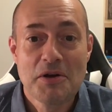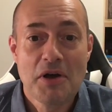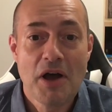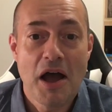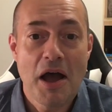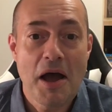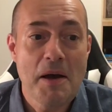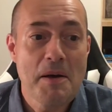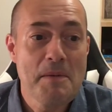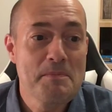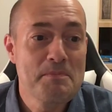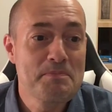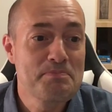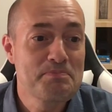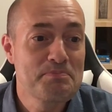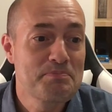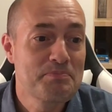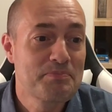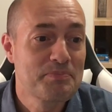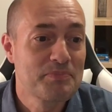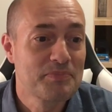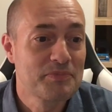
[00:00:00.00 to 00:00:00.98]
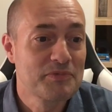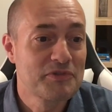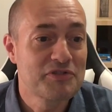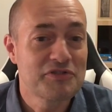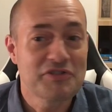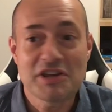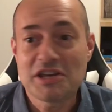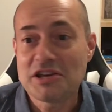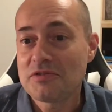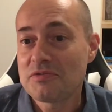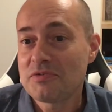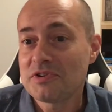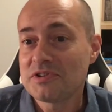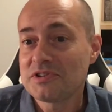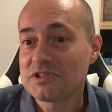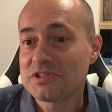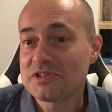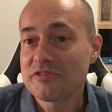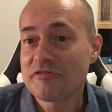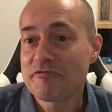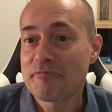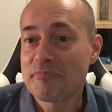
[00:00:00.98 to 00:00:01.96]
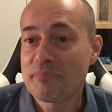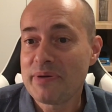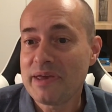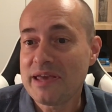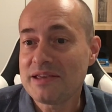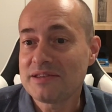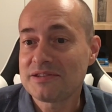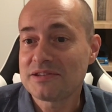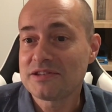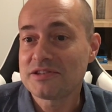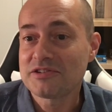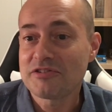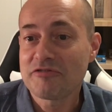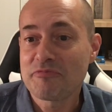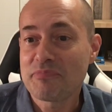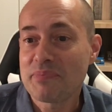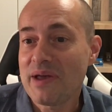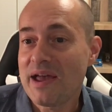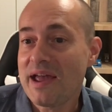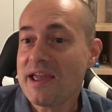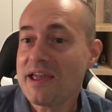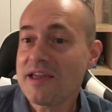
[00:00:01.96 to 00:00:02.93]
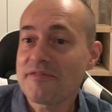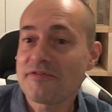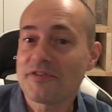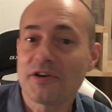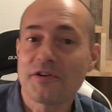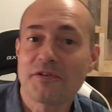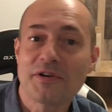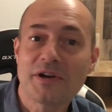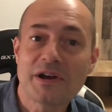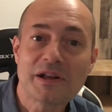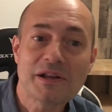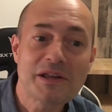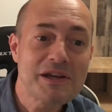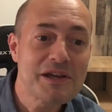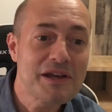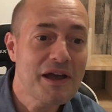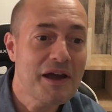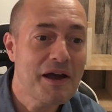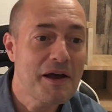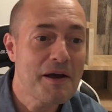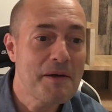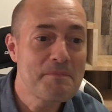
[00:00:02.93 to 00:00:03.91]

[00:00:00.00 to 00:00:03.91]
um, sequence of pieces of behavior, really.